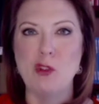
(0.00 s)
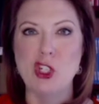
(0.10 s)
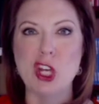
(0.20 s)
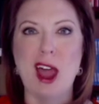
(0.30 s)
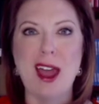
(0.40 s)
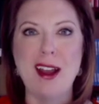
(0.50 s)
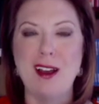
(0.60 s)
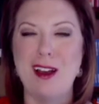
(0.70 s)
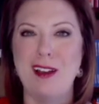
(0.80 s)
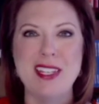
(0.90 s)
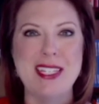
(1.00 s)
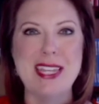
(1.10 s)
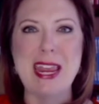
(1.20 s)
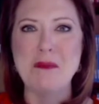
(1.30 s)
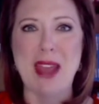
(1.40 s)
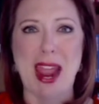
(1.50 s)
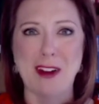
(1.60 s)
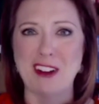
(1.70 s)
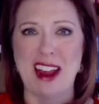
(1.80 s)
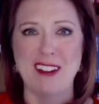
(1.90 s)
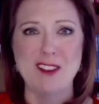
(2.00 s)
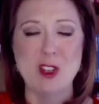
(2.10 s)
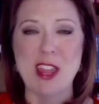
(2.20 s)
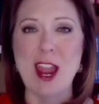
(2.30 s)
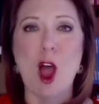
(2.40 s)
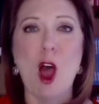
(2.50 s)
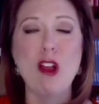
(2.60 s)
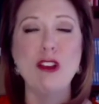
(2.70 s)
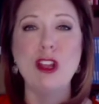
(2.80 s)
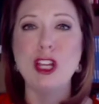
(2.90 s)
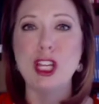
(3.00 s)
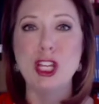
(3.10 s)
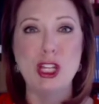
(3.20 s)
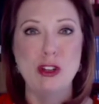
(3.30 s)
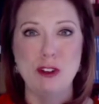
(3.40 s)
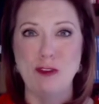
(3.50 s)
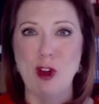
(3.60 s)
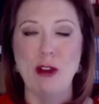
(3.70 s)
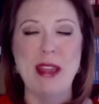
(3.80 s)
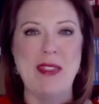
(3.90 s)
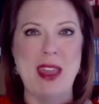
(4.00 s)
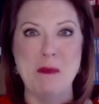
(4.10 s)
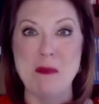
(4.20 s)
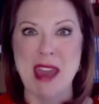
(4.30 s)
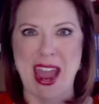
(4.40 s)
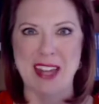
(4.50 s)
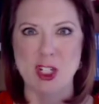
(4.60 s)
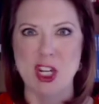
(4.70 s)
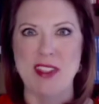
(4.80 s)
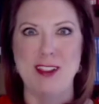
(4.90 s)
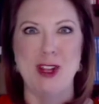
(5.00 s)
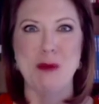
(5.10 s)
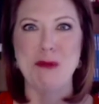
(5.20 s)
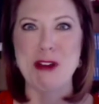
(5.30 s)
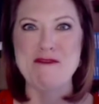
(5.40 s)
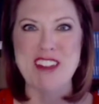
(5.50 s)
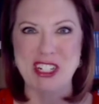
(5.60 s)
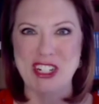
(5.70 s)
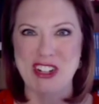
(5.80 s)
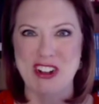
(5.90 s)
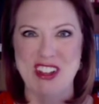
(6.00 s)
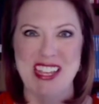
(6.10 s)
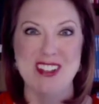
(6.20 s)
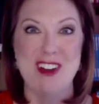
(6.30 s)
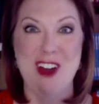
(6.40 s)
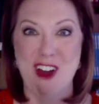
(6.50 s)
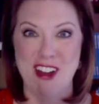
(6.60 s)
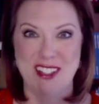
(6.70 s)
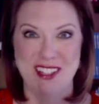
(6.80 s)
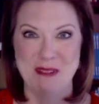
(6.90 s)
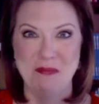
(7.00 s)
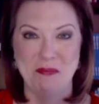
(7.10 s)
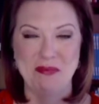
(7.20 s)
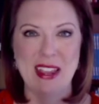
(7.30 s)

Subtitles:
shot on the same background so they all look uniform and they match and they look professional is awesome.